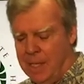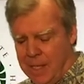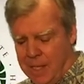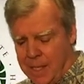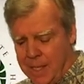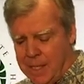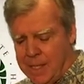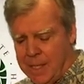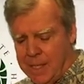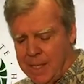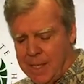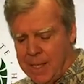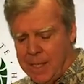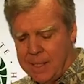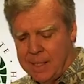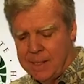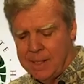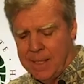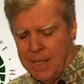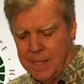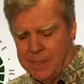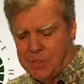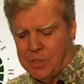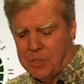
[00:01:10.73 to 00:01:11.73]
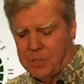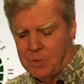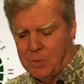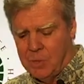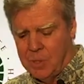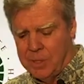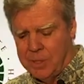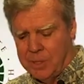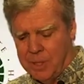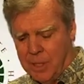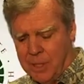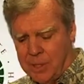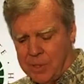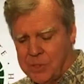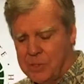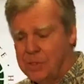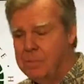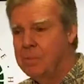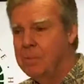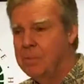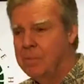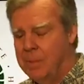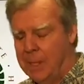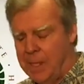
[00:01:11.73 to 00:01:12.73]
88 cases were adults,
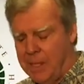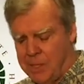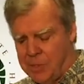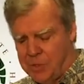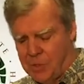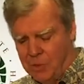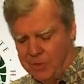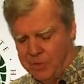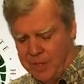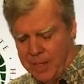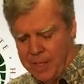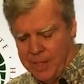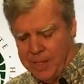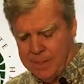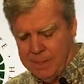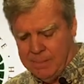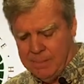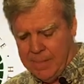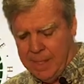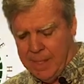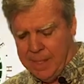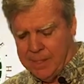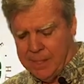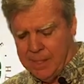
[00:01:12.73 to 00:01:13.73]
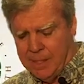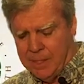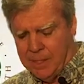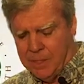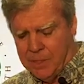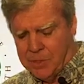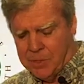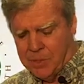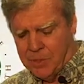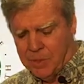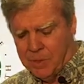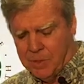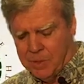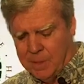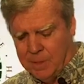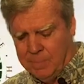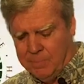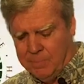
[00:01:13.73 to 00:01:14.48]
that is over 18 years old.